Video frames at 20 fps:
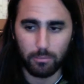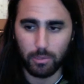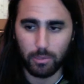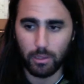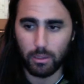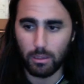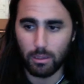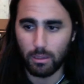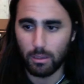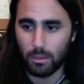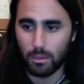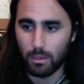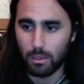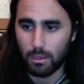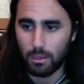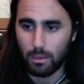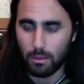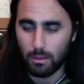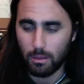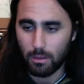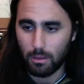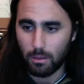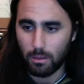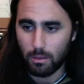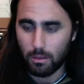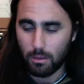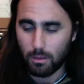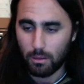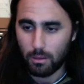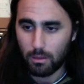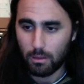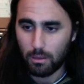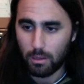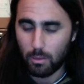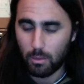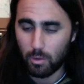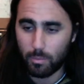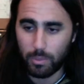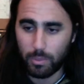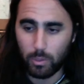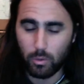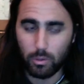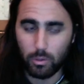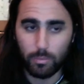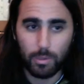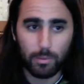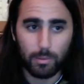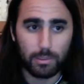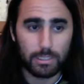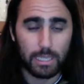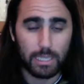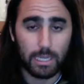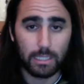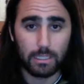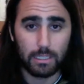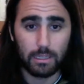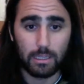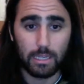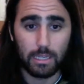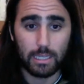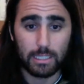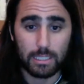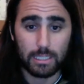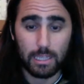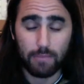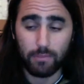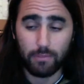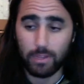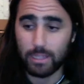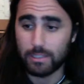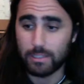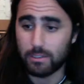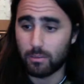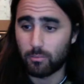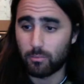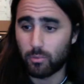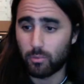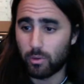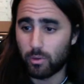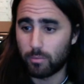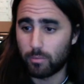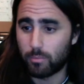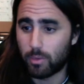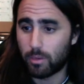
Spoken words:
But it would be cool to be able to take it to the next level at some point.